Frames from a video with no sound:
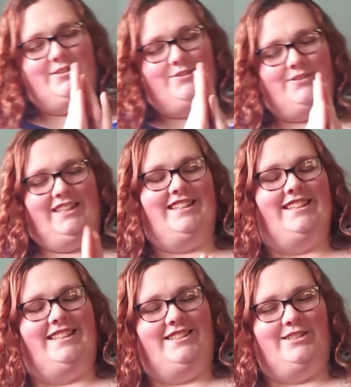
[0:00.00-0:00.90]

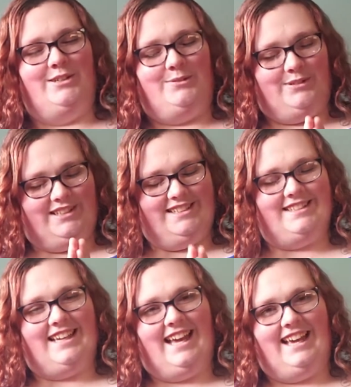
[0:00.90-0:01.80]
feelings over this
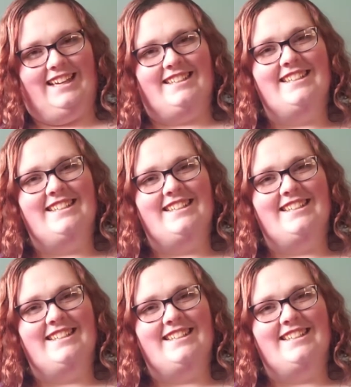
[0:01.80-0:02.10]
guy.